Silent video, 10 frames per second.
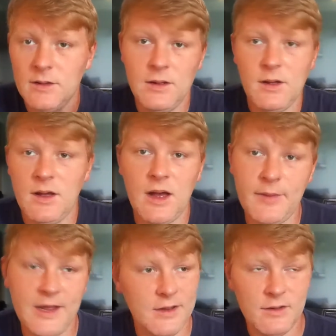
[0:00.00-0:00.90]
I
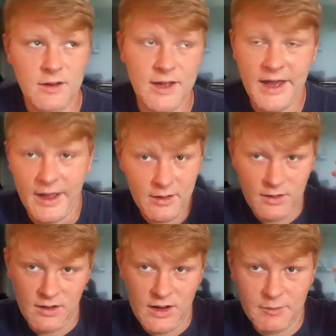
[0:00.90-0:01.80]
mean, yeah,
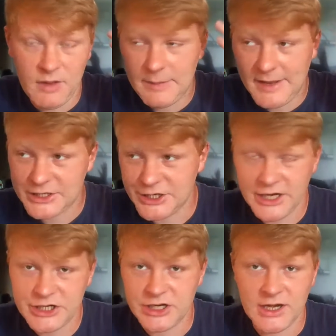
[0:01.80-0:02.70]
in my
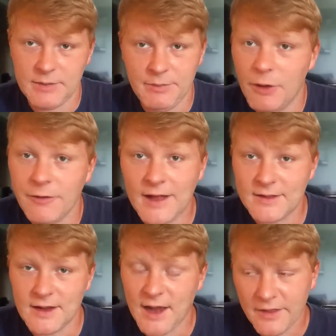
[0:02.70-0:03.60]
imagination I can put that
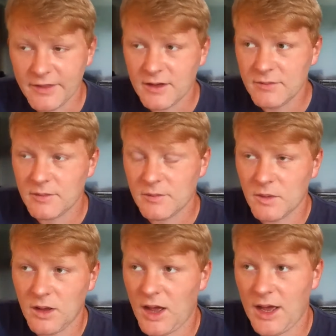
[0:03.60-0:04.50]
together.
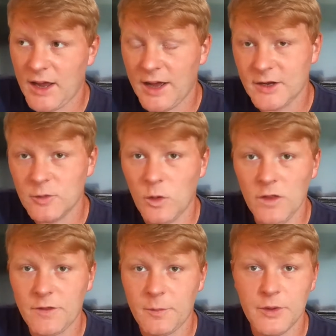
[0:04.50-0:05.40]
I don't want
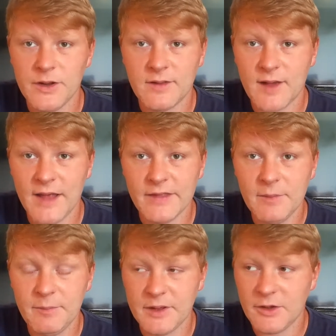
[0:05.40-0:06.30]
to put it together,
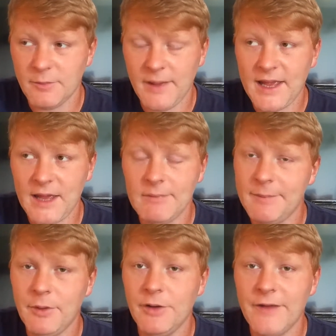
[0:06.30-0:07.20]
but you're making me
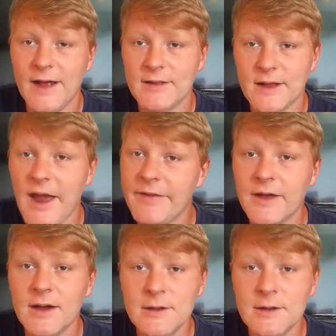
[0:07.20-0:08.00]
put that together.